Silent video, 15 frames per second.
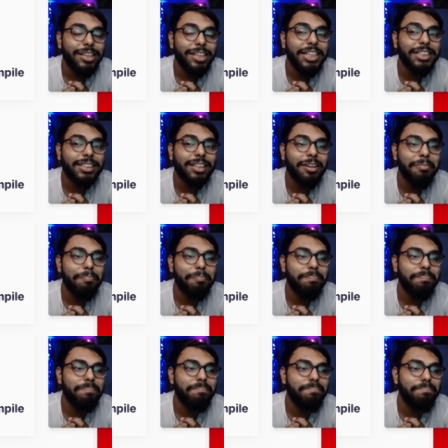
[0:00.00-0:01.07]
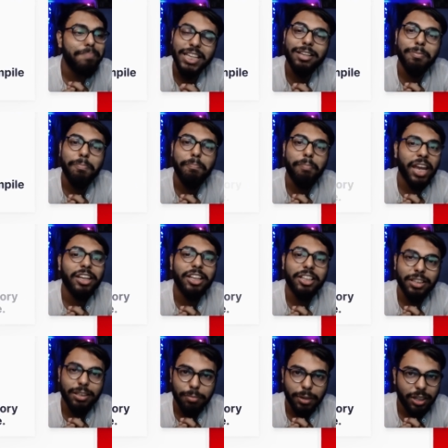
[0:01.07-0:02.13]
is a big pain
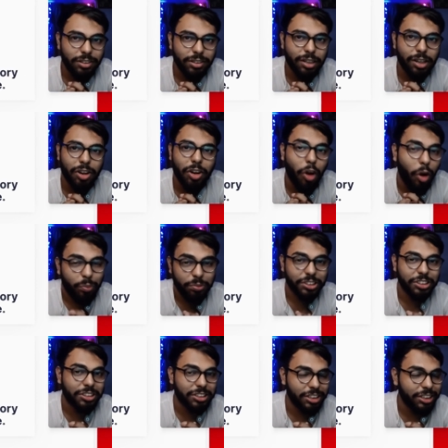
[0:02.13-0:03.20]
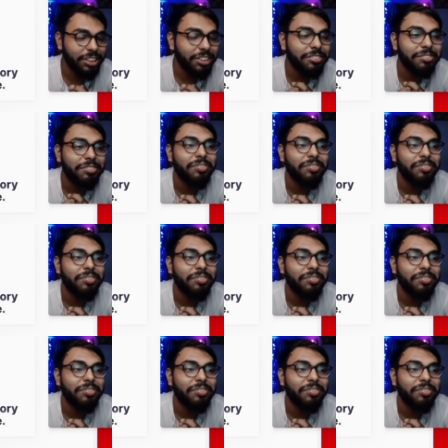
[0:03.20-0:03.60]
in the butt, obviously.